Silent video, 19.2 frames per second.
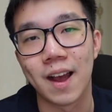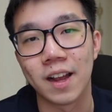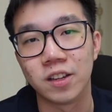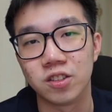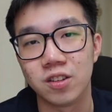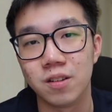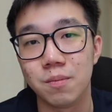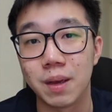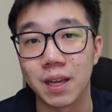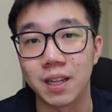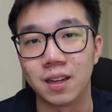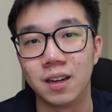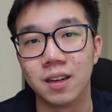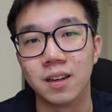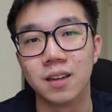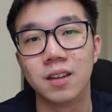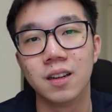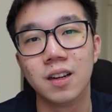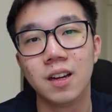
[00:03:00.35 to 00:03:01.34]
actually made
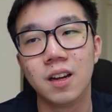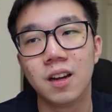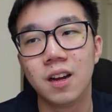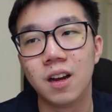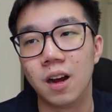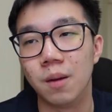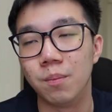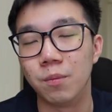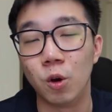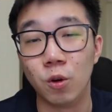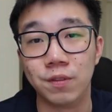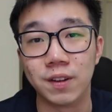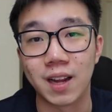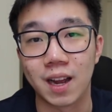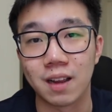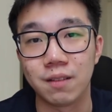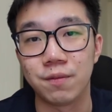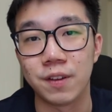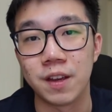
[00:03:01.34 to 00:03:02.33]
her
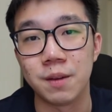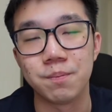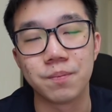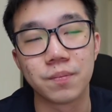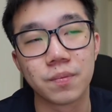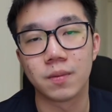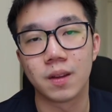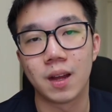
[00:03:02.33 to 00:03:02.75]
overnight fame.